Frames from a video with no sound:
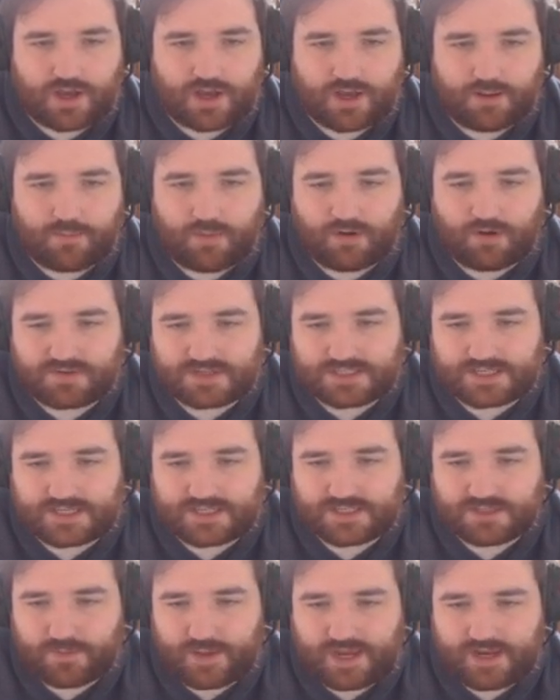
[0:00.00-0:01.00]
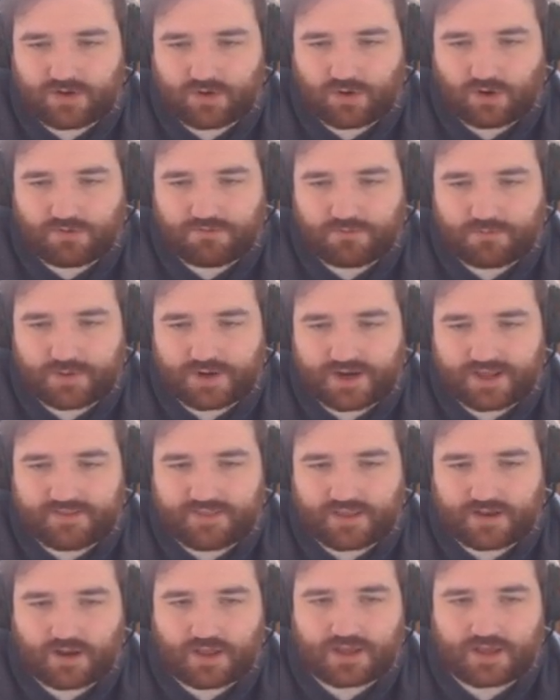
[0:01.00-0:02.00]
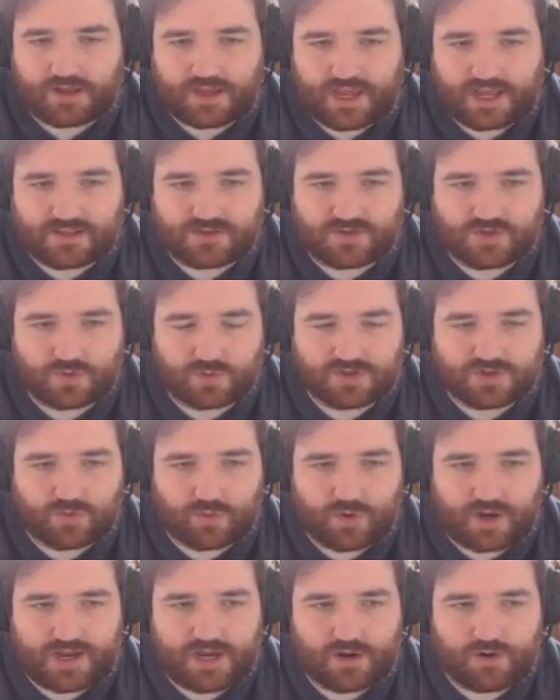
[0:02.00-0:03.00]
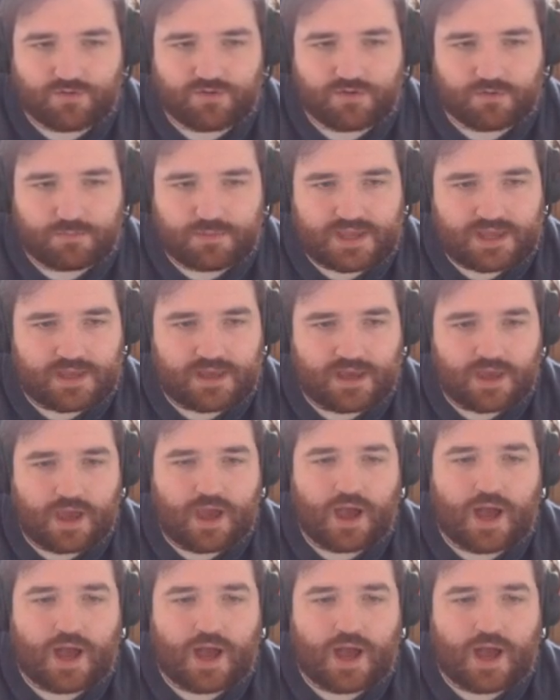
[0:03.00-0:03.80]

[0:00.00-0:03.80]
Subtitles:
Obviously, it's paid off, but I think like Katsu was the right hero for me.